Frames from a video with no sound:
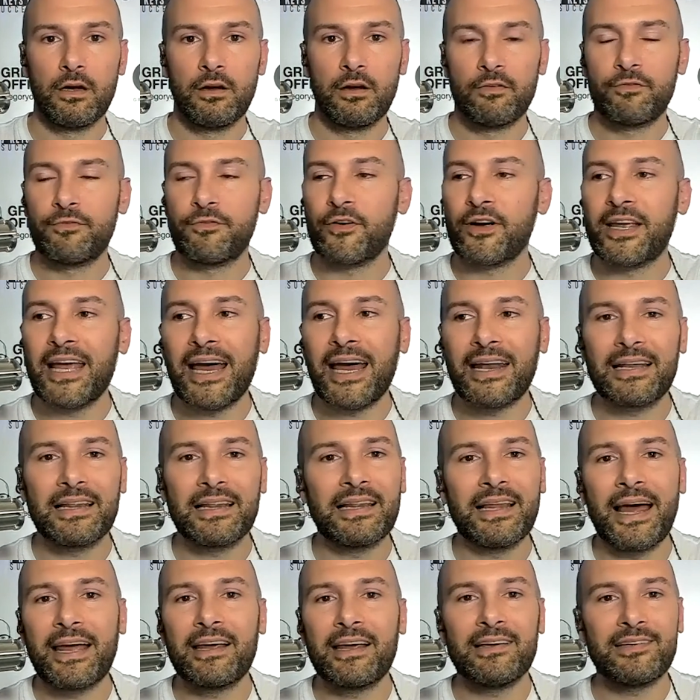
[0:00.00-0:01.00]
Forget
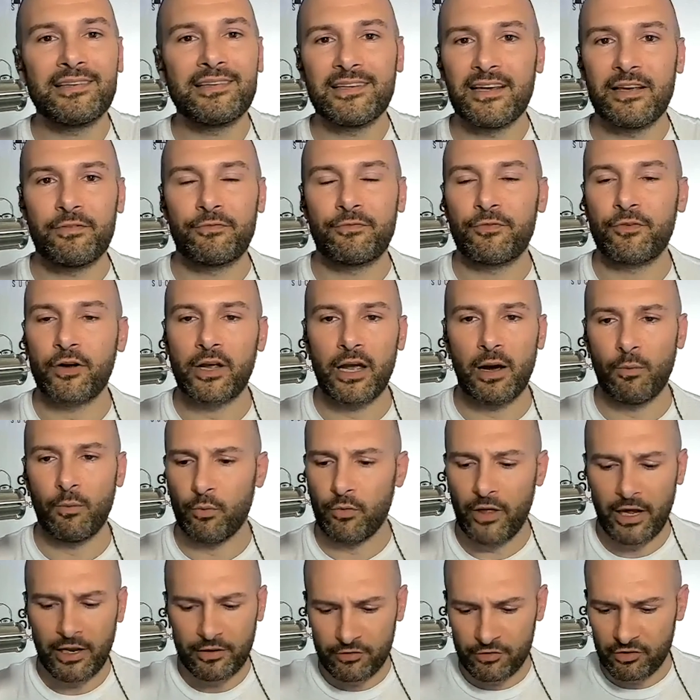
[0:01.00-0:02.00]
legacy. Forget,
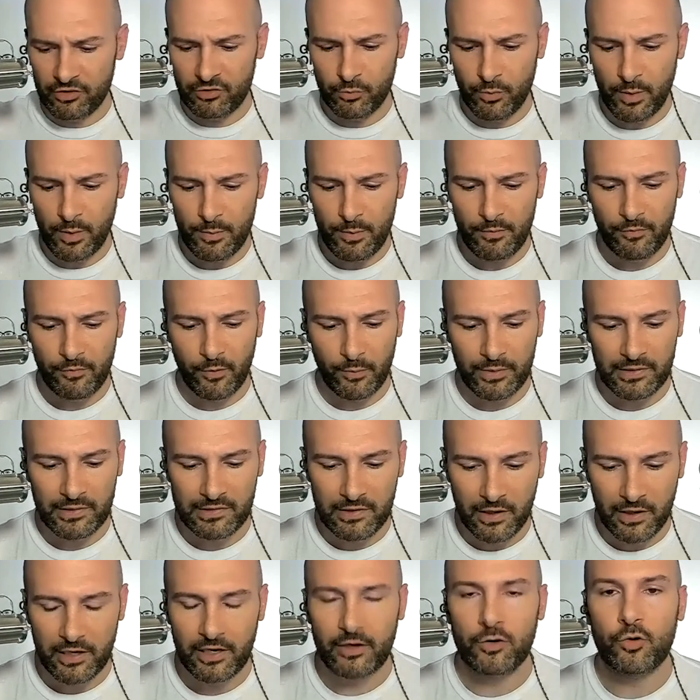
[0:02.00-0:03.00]
well, that's just the way we've always
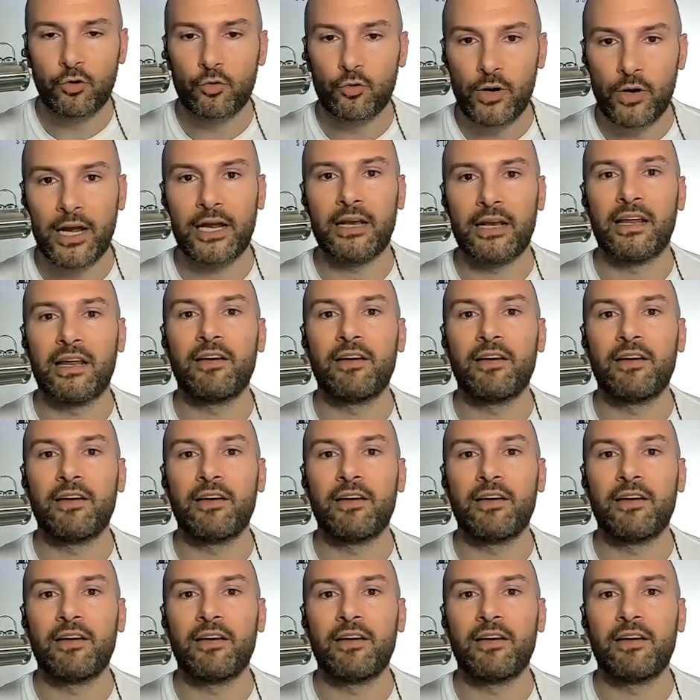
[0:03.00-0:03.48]
done it. Great.